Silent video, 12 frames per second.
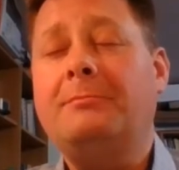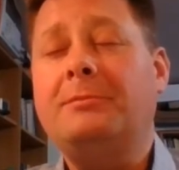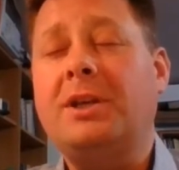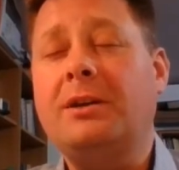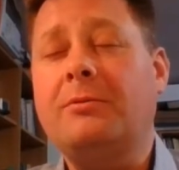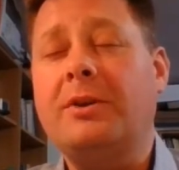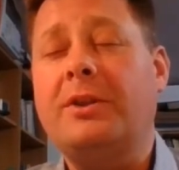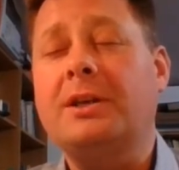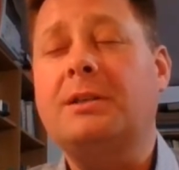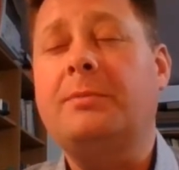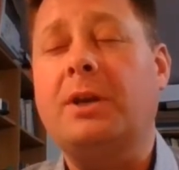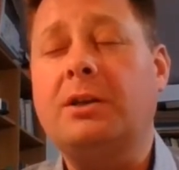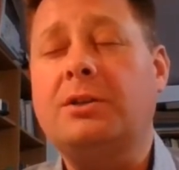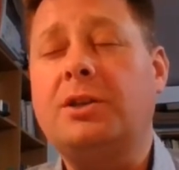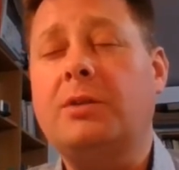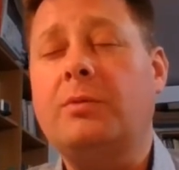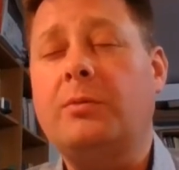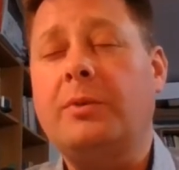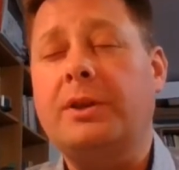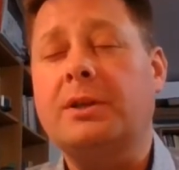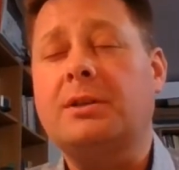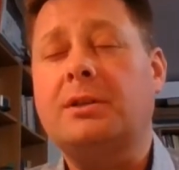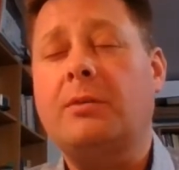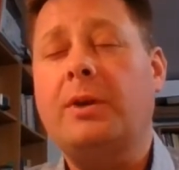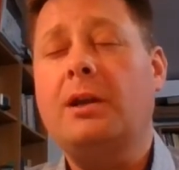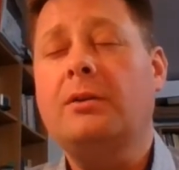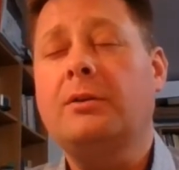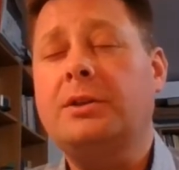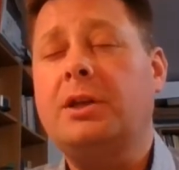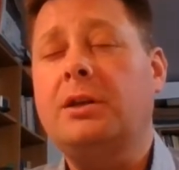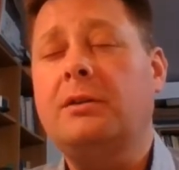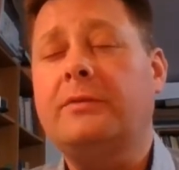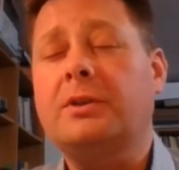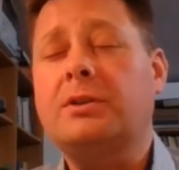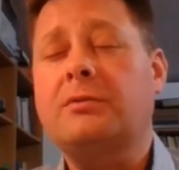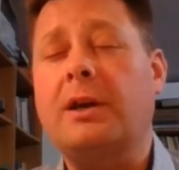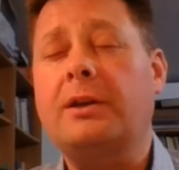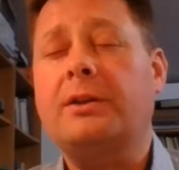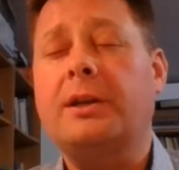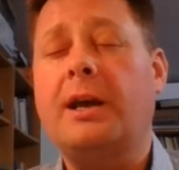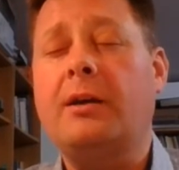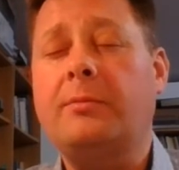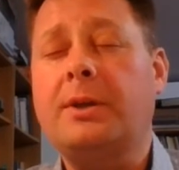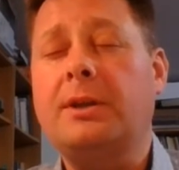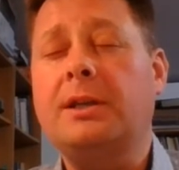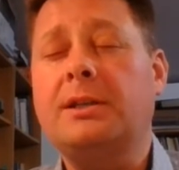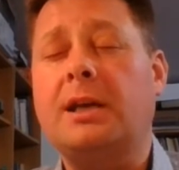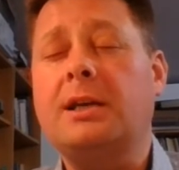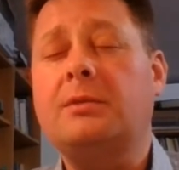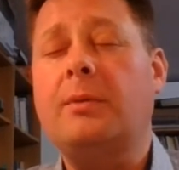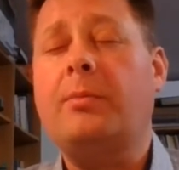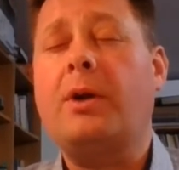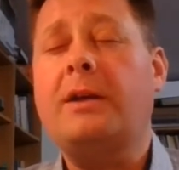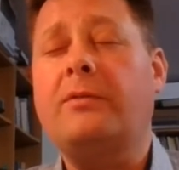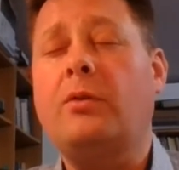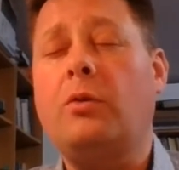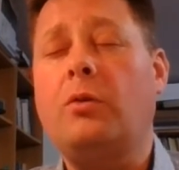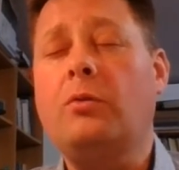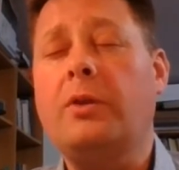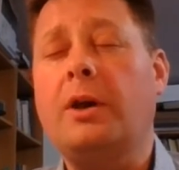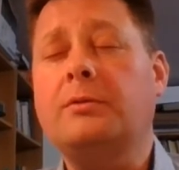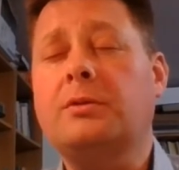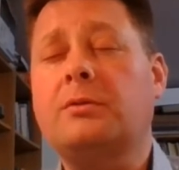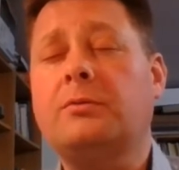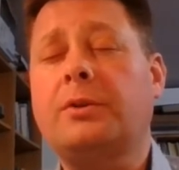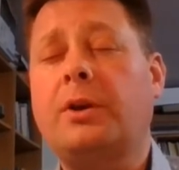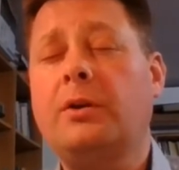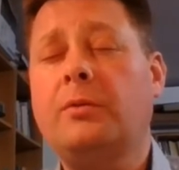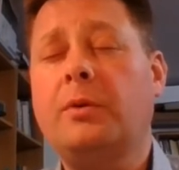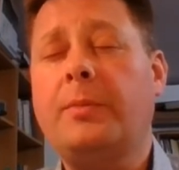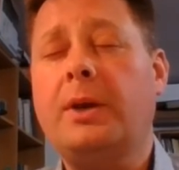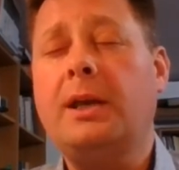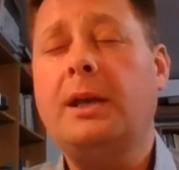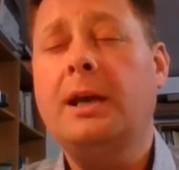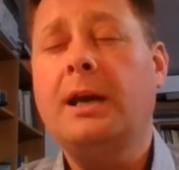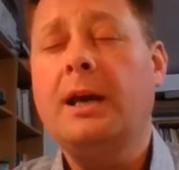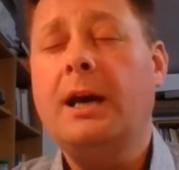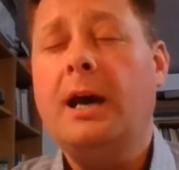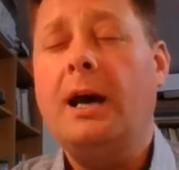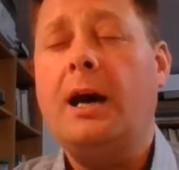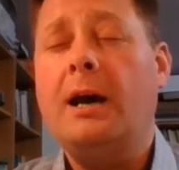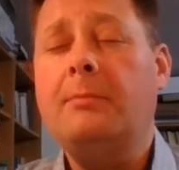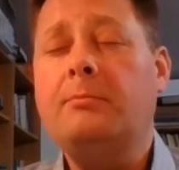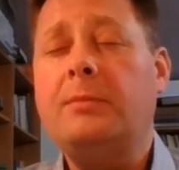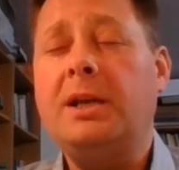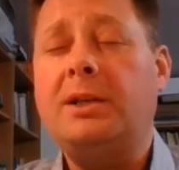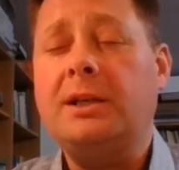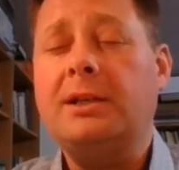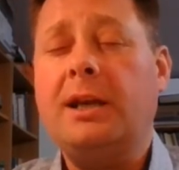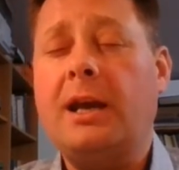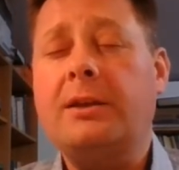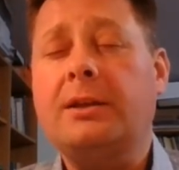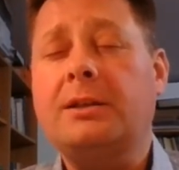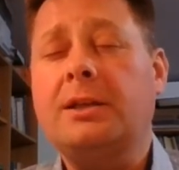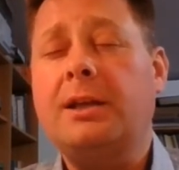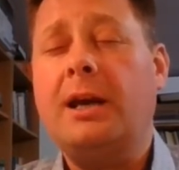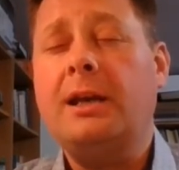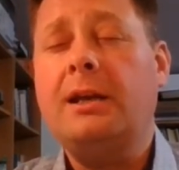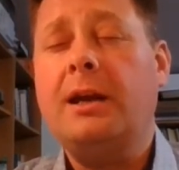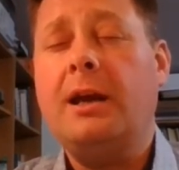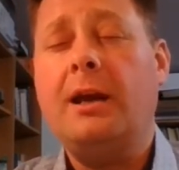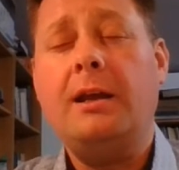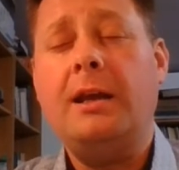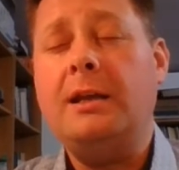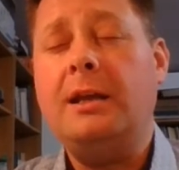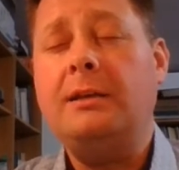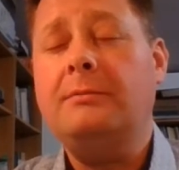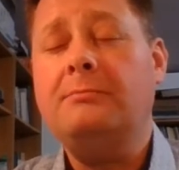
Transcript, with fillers: deal with this because you are with us. So we look to you for strength and help in these days. We pray for all those, Lord, who will be meeting together today